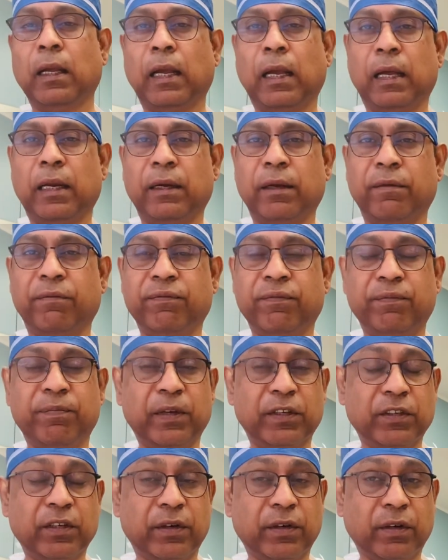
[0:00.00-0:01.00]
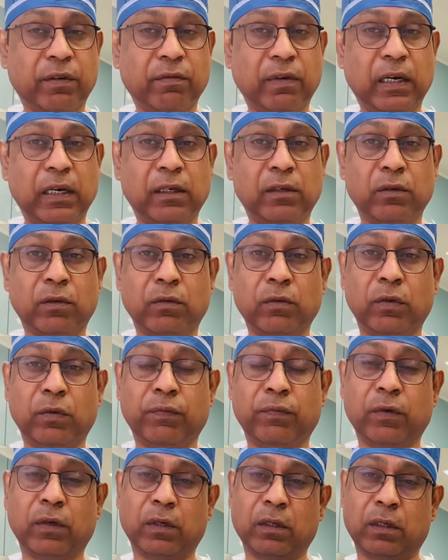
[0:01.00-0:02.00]
and if patient required to go
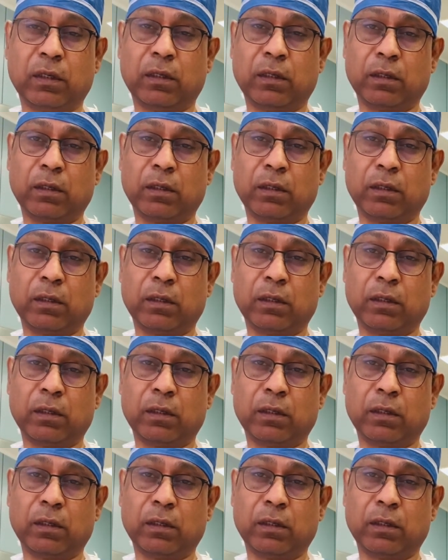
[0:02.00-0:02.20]
for